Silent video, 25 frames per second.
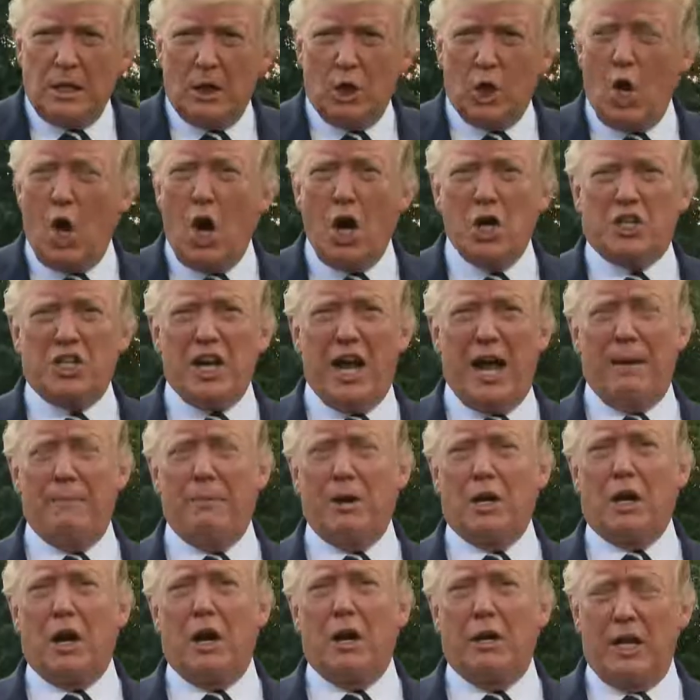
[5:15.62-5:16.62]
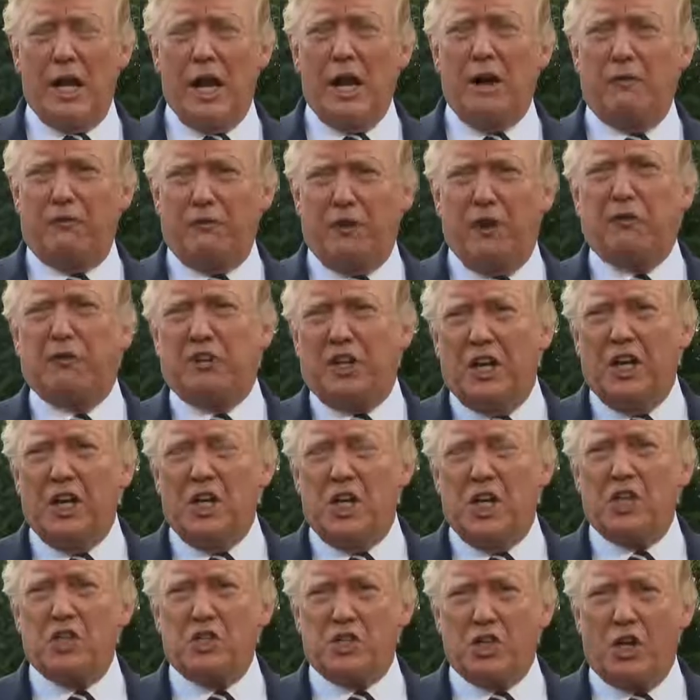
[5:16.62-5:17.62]
Long time ago, yeah, 15
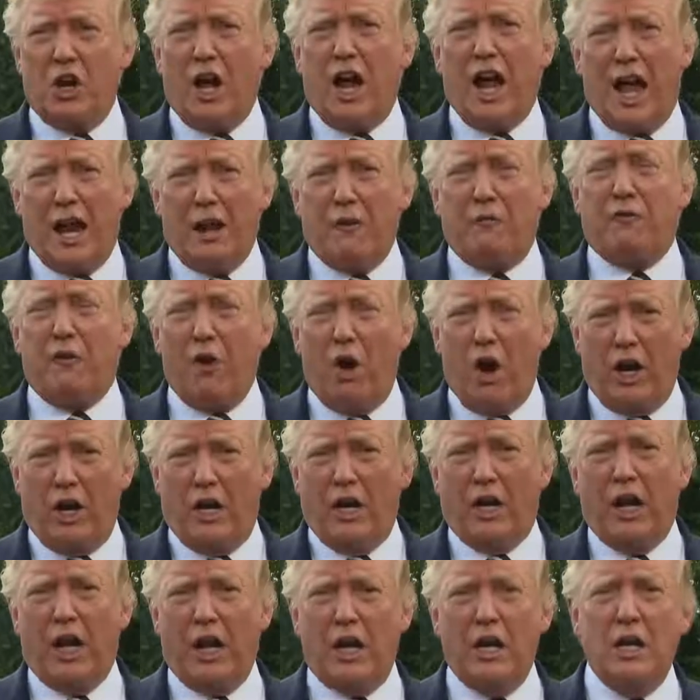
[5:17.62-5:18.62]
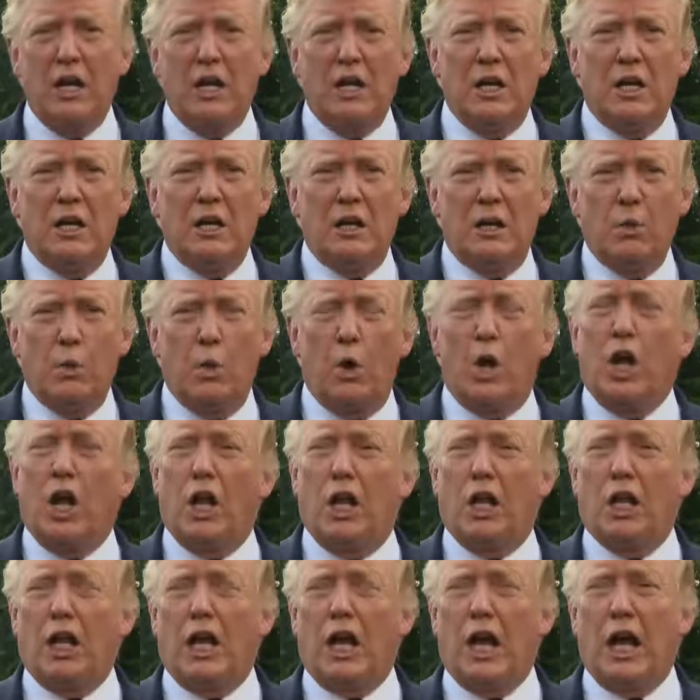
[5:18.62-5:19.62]
years ago. I had a fall ago.
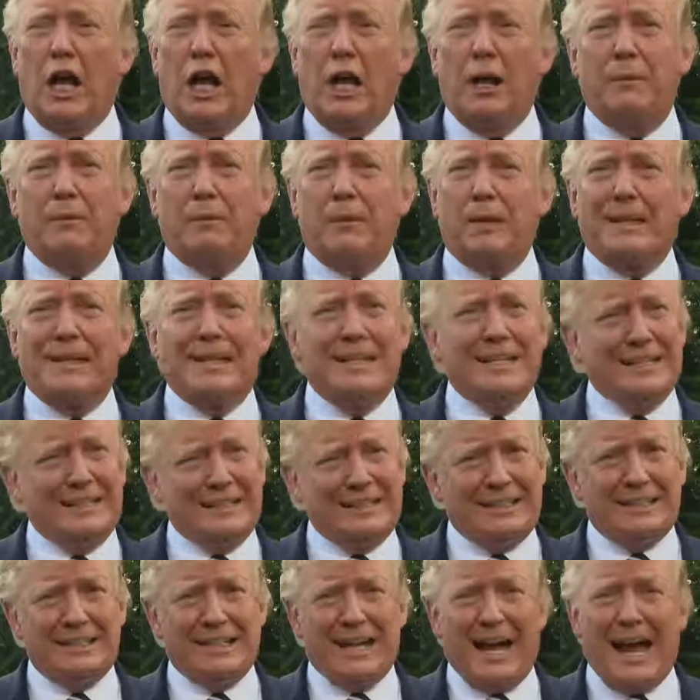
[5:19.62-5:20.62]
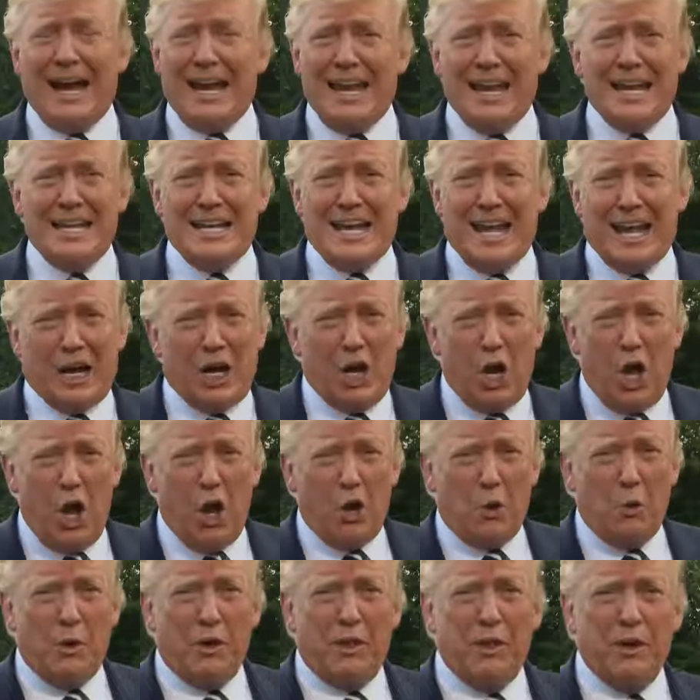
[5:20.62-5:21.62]
Well, uh, I didn't get
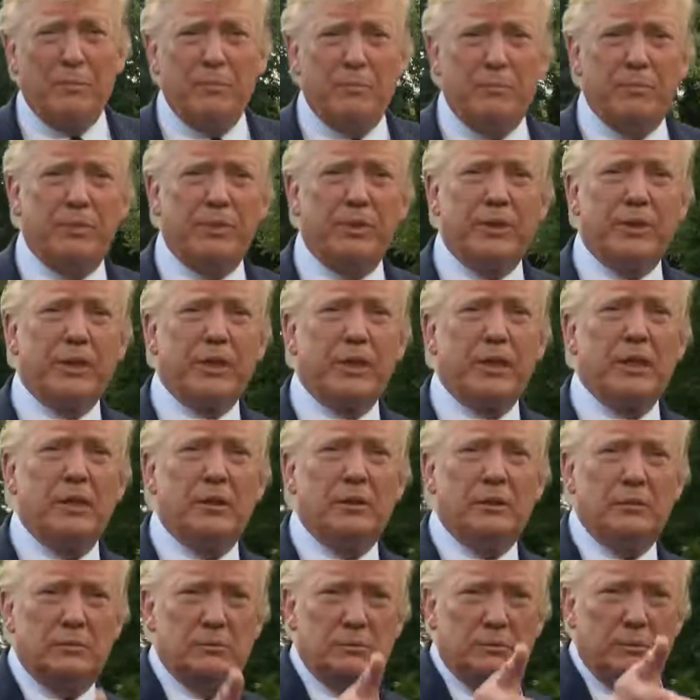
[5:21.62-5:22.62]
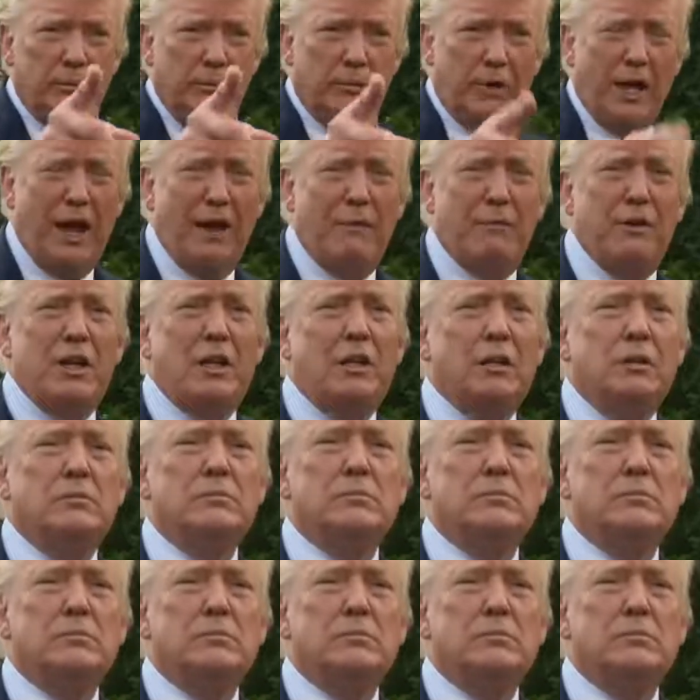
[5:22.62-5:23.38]
along with them. David?